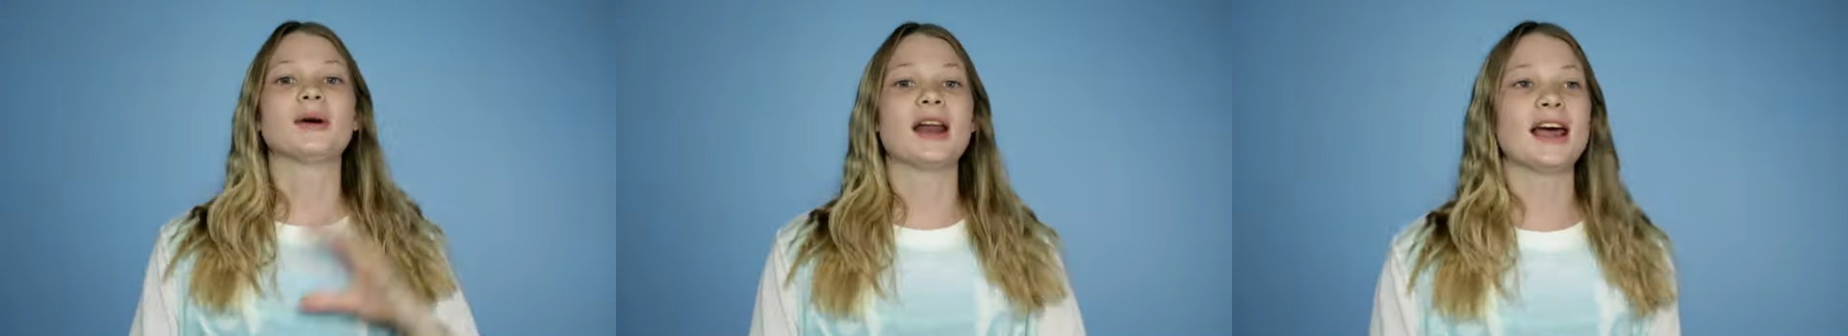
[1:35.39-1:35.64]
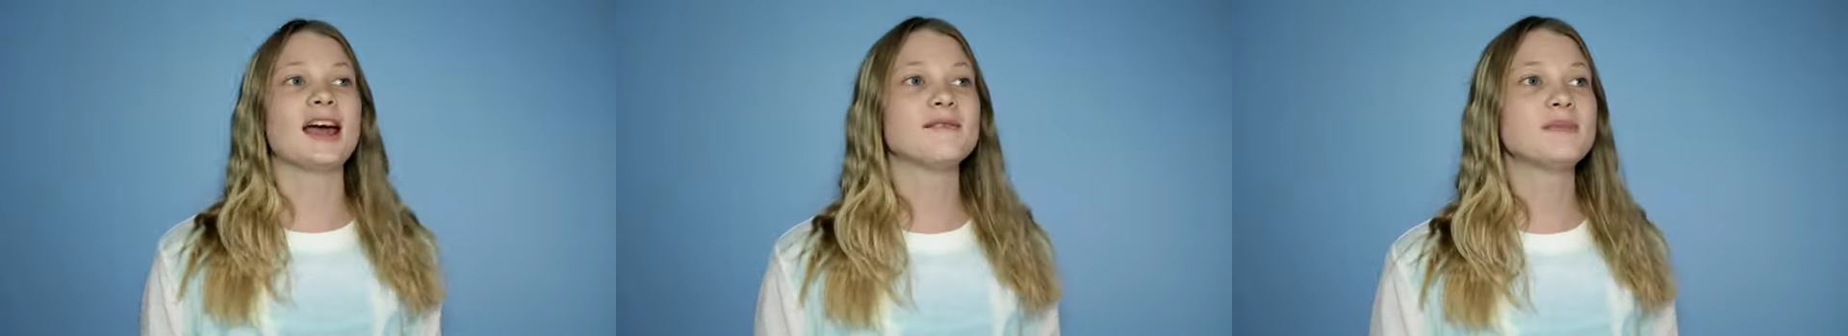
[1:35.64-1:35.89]
But
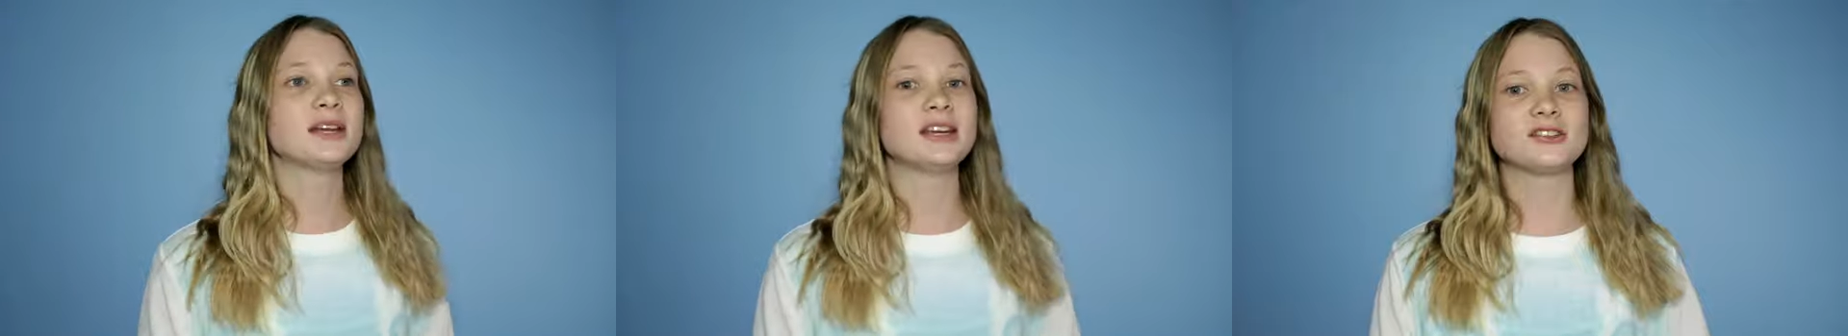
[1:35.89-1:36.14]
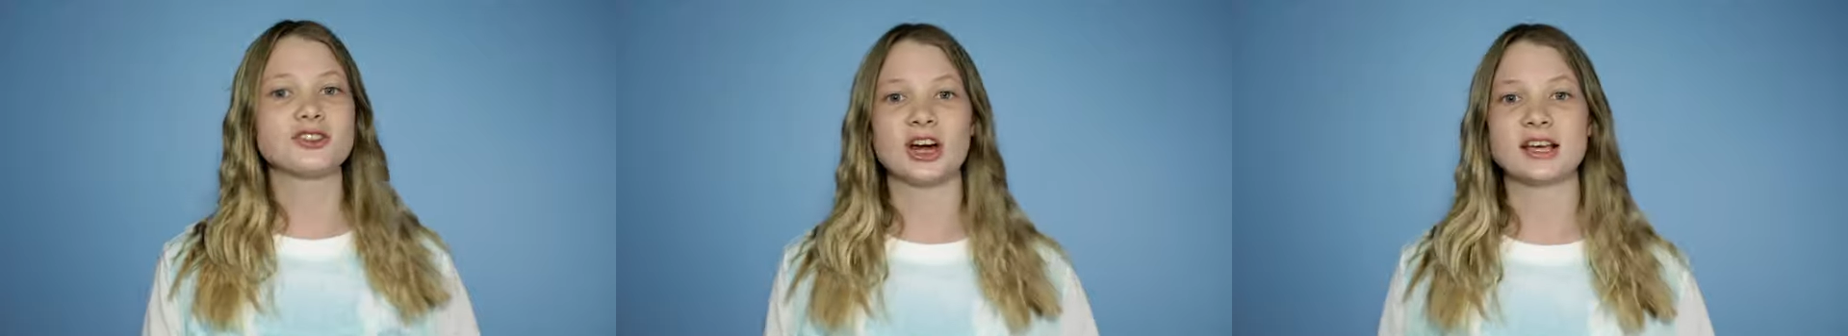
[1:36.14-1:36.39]
I have been
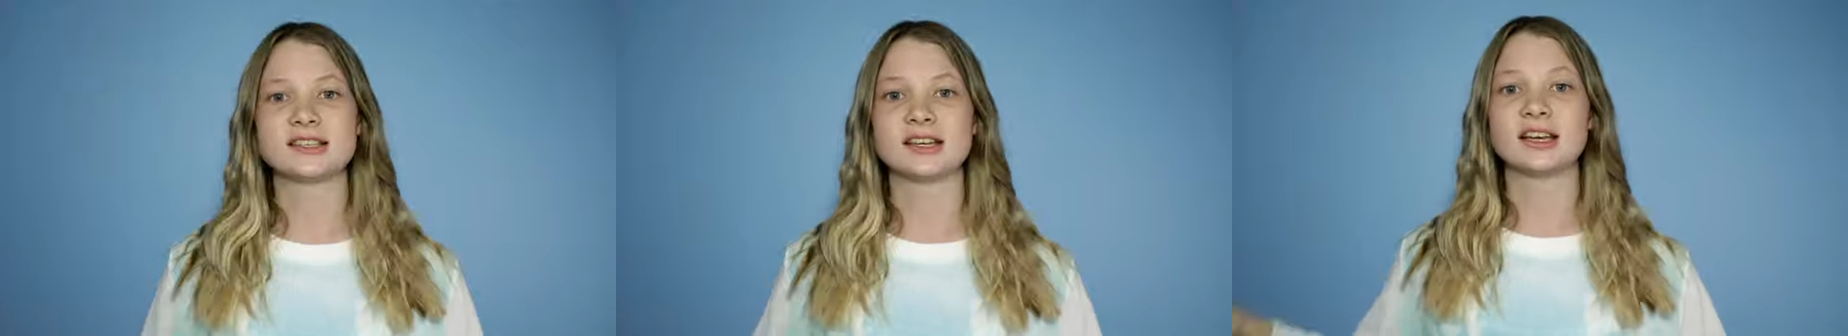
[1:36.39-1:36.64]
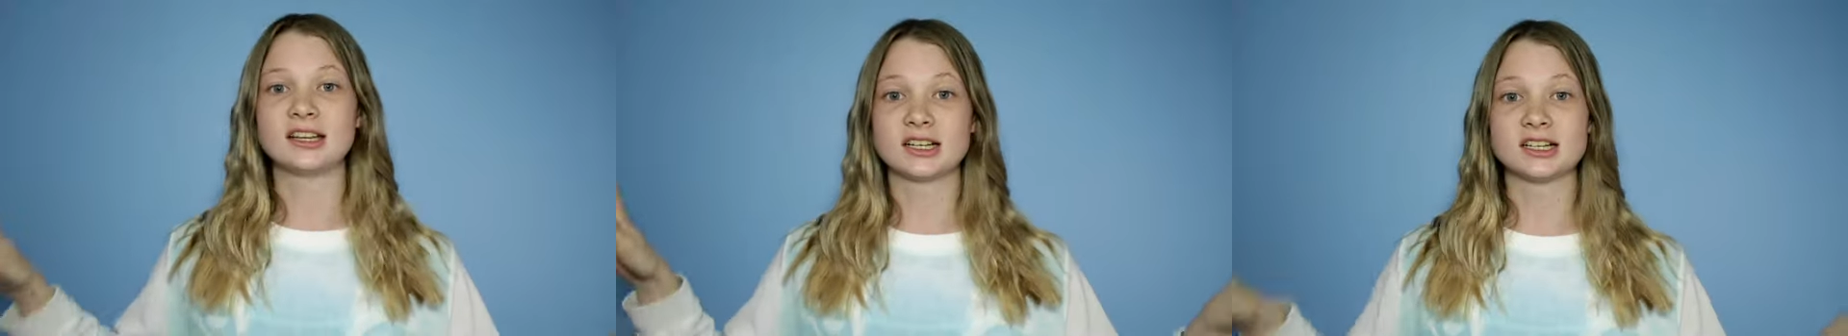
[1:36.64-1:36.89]

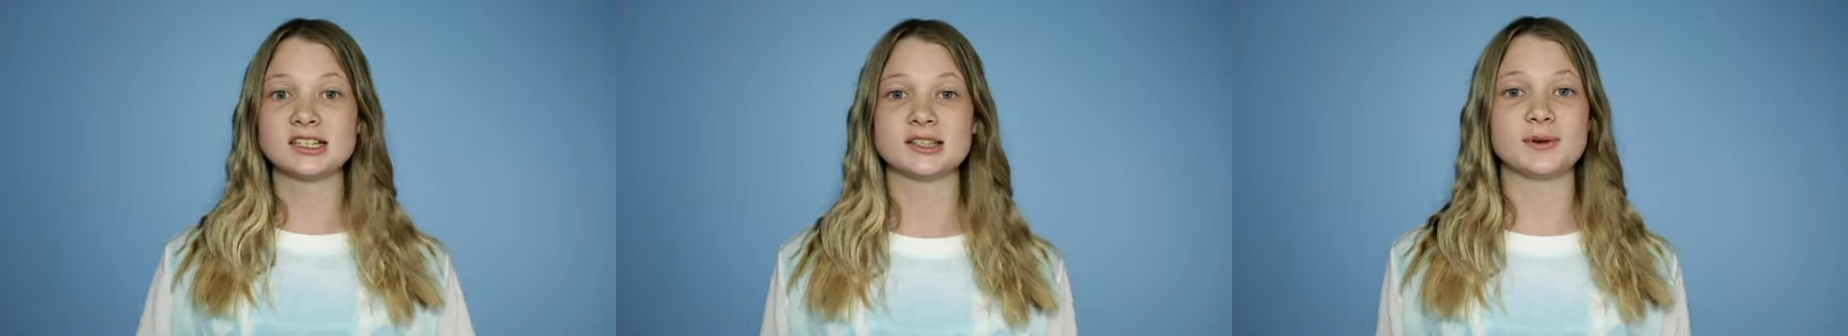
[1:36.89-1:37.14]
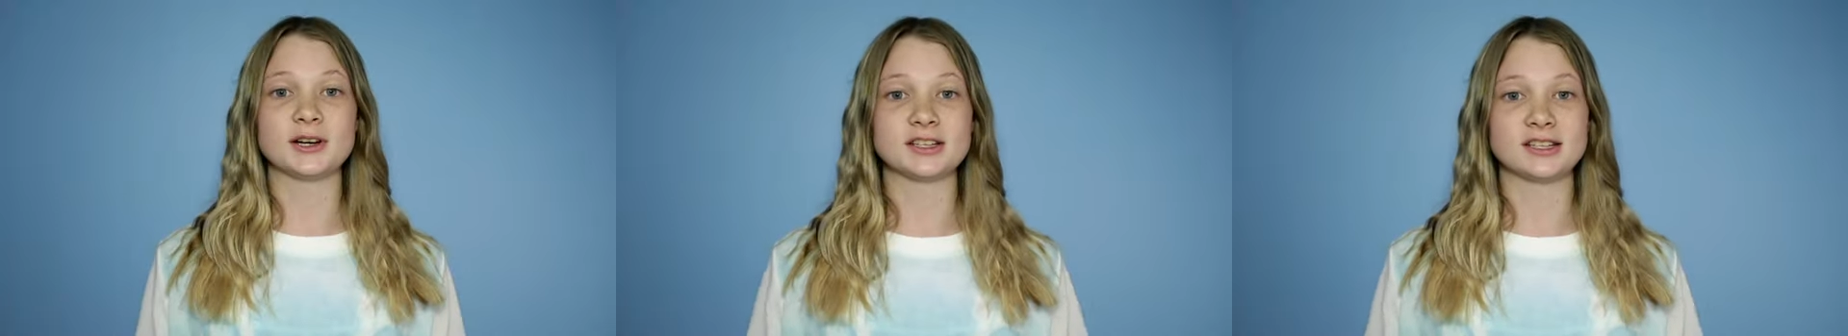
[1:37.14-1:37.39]
interested in
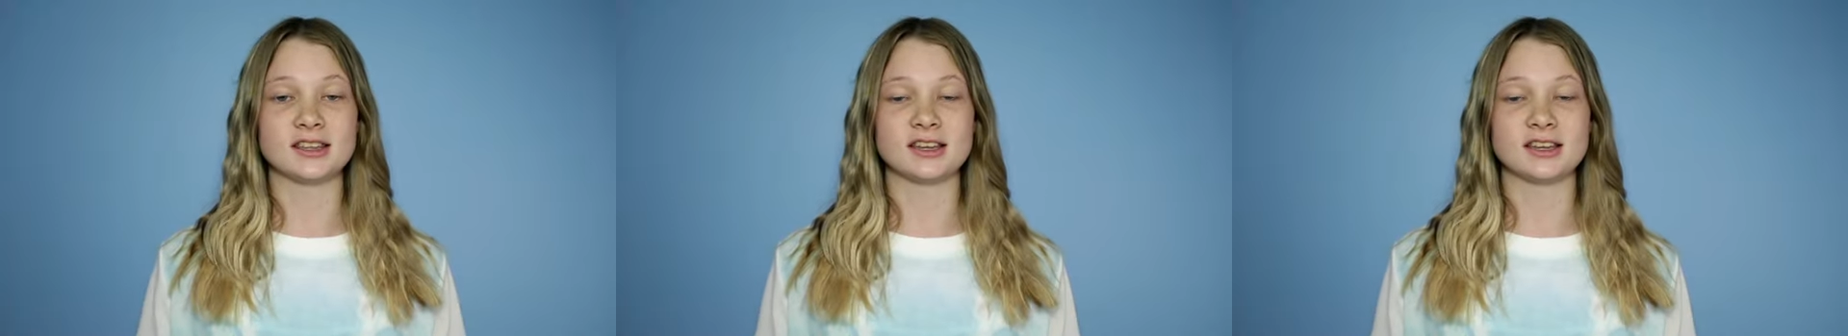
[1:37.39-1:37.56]
conspiracy